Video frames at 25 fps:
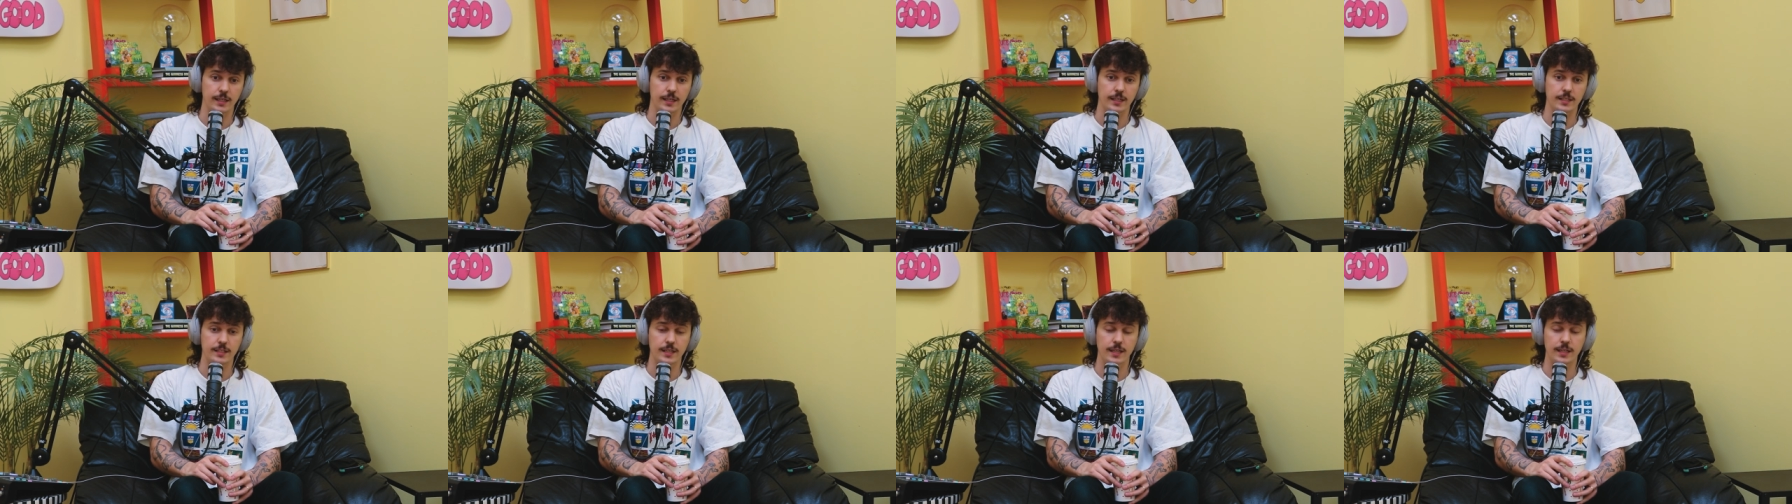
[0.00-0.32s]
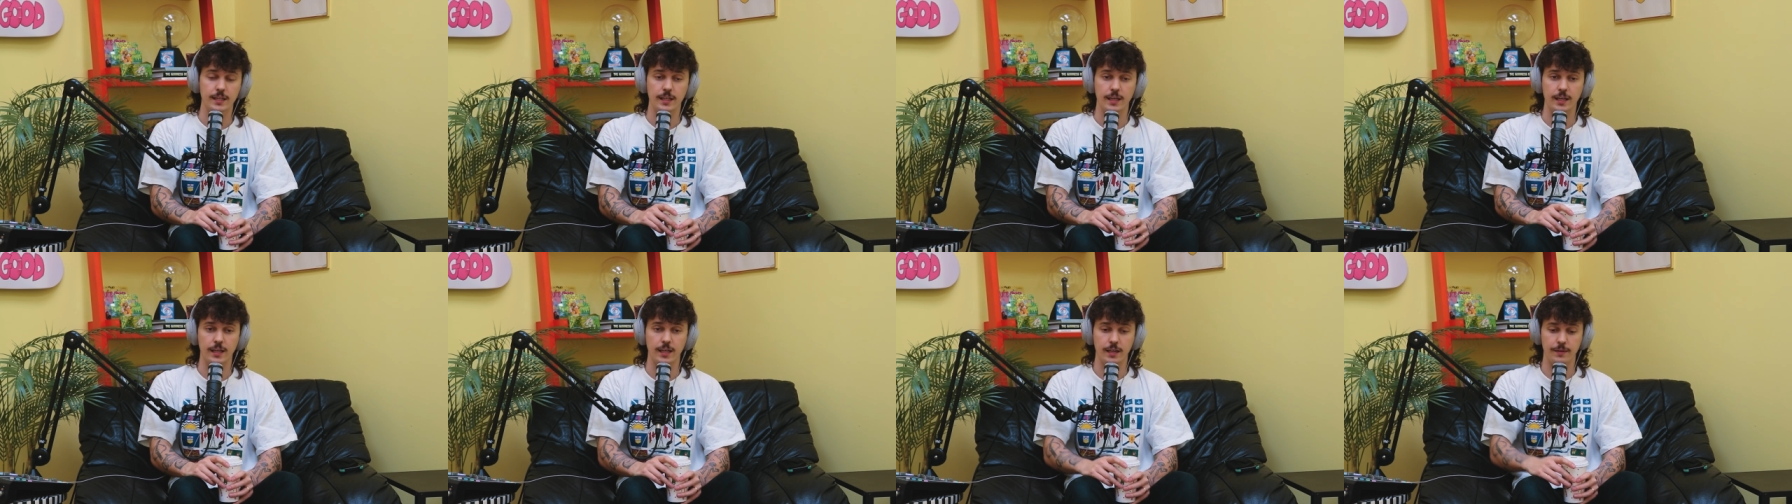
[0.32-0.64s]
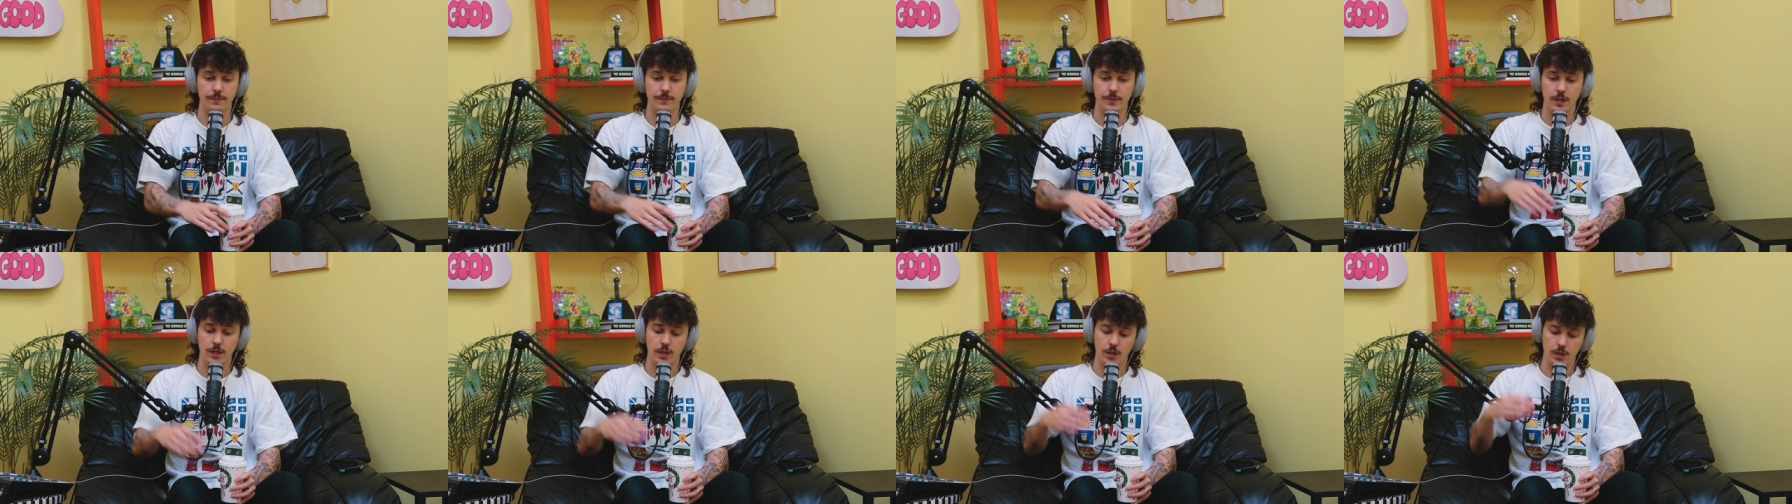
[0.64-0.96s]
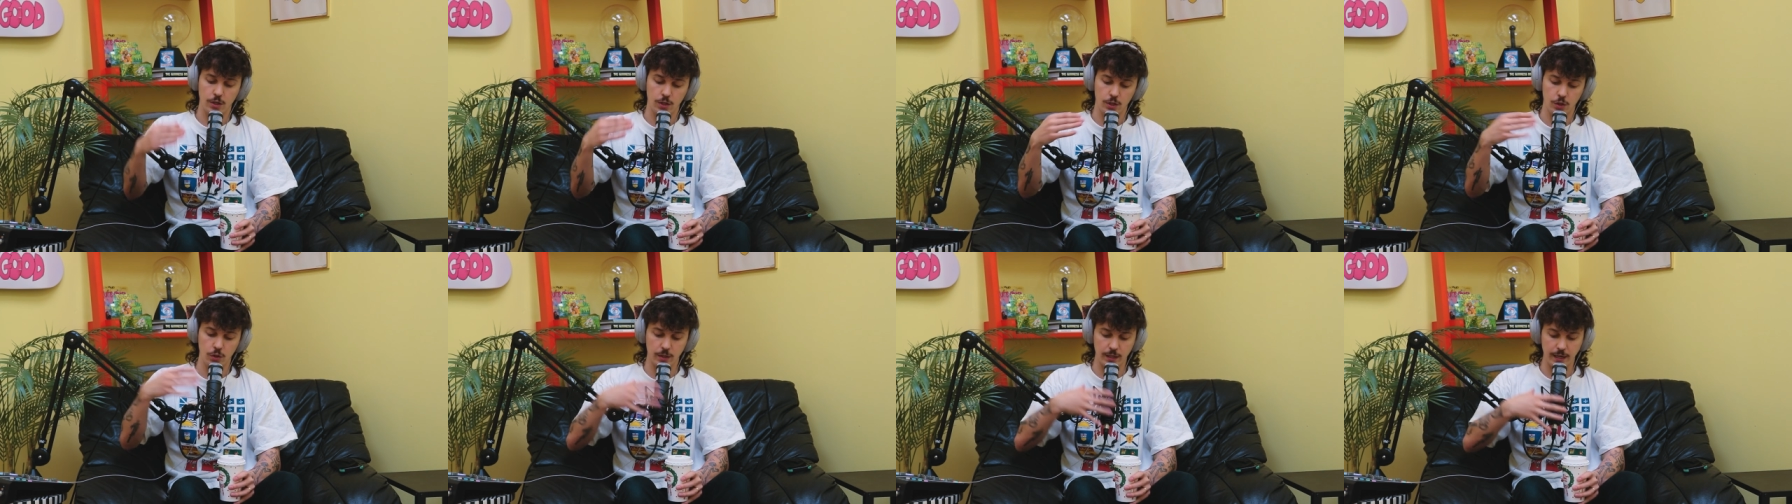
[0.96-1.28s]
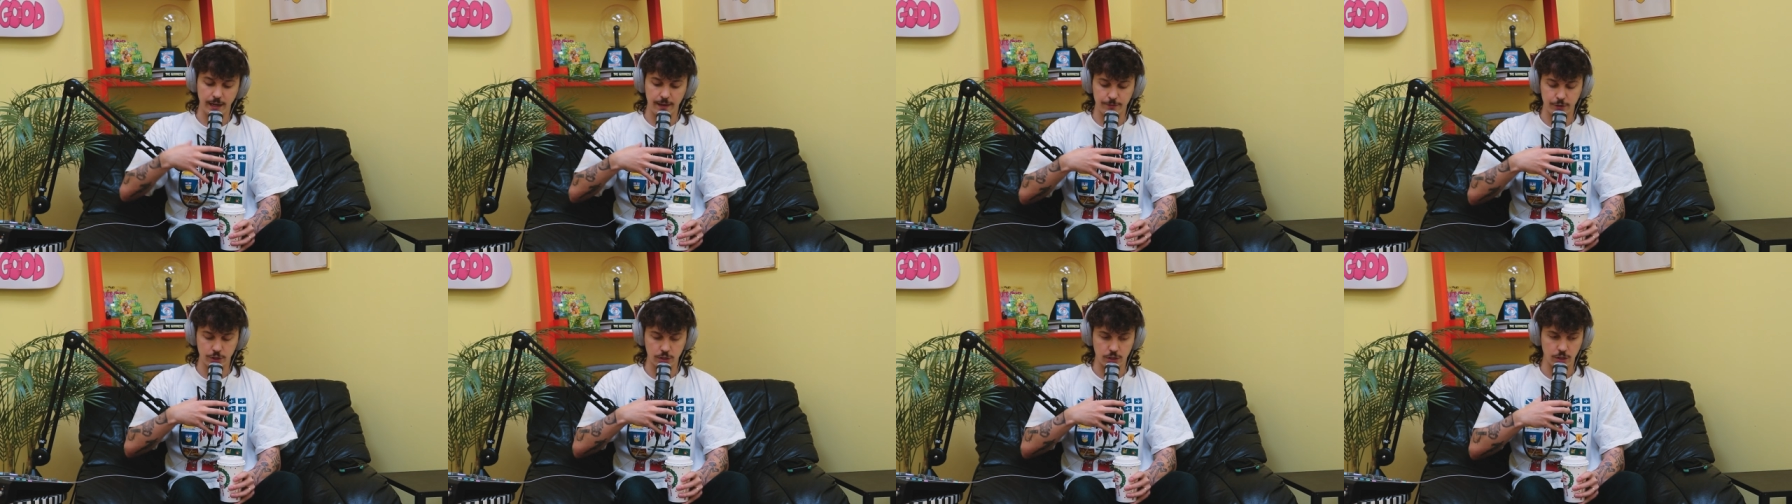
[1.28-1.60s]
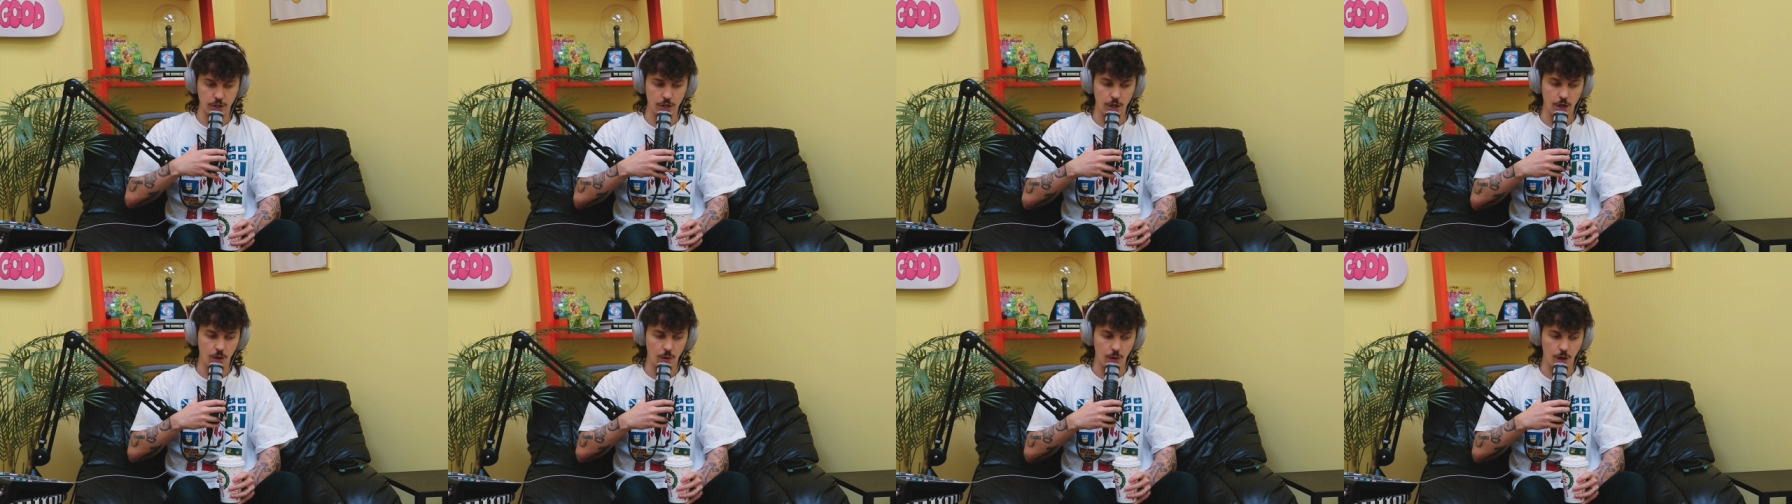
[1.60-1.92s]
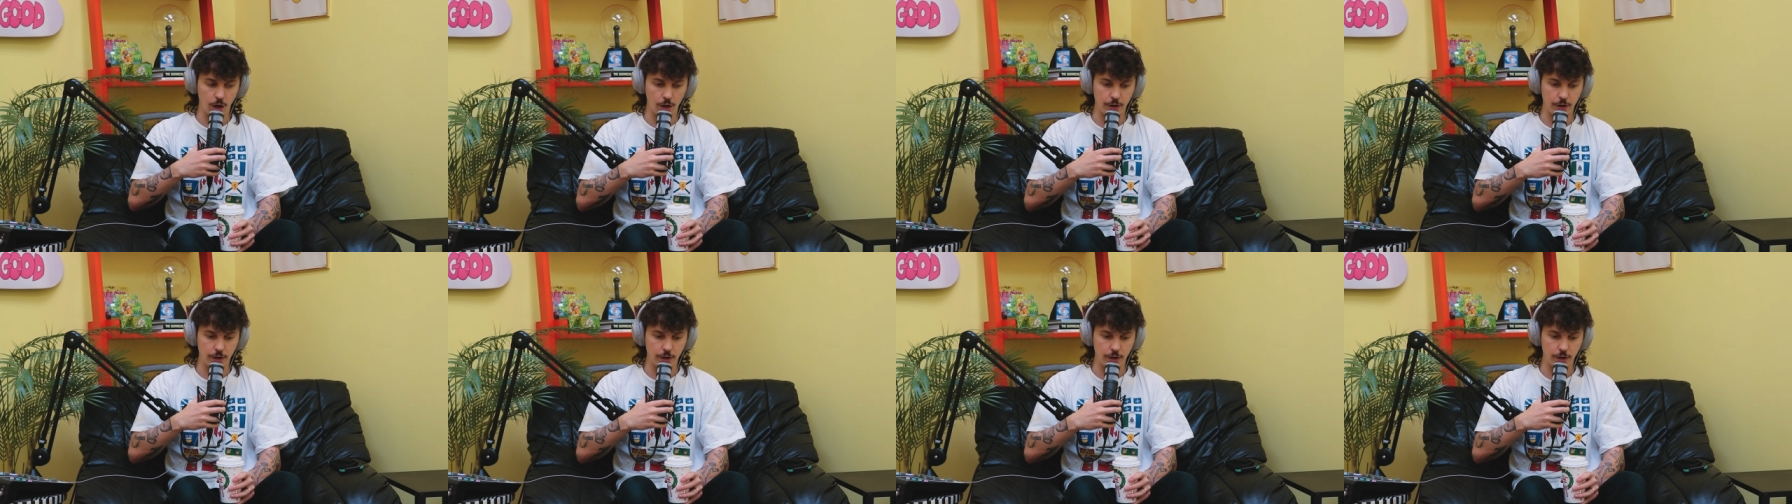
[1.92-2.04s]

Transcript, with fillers: Because then, like, you can have just no